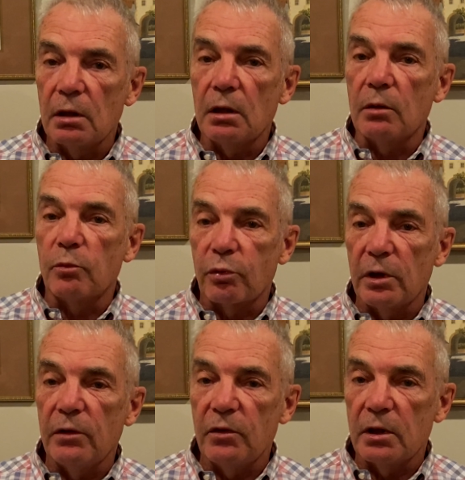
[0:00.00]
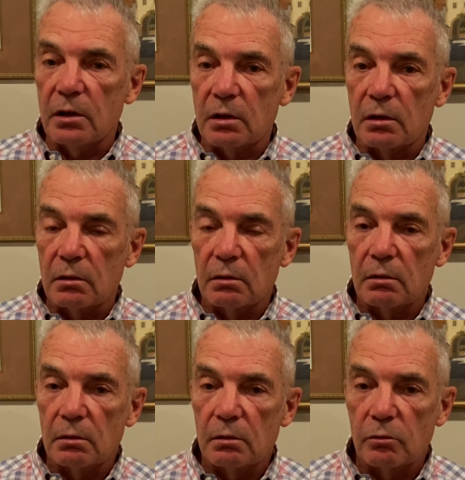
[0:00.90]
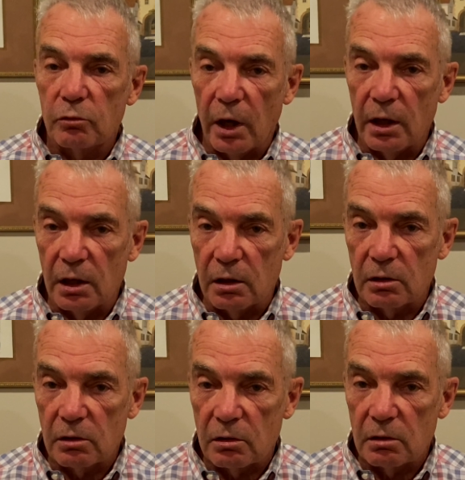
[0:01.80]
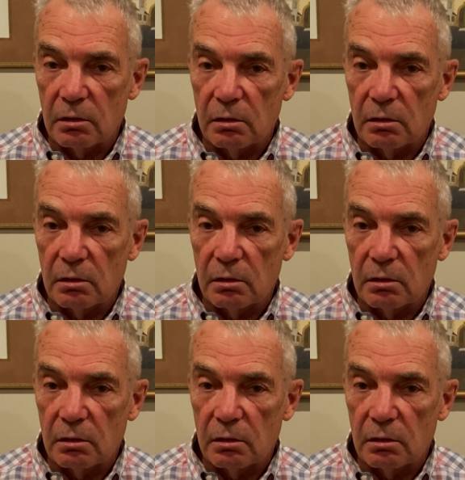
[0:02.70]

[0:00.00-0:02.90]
in previous writings